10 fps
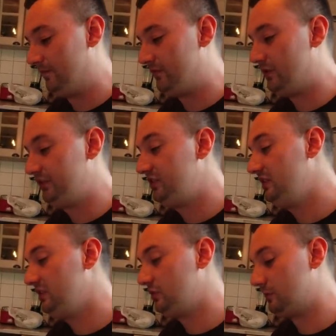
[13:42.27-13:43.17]
40
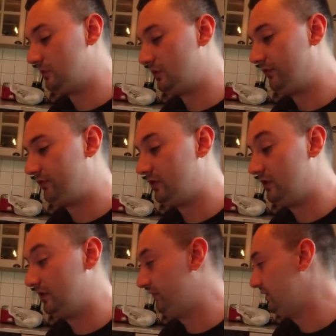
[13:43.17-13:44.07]
euro for
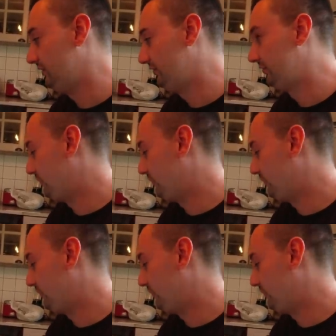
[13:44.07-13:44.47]
all of this.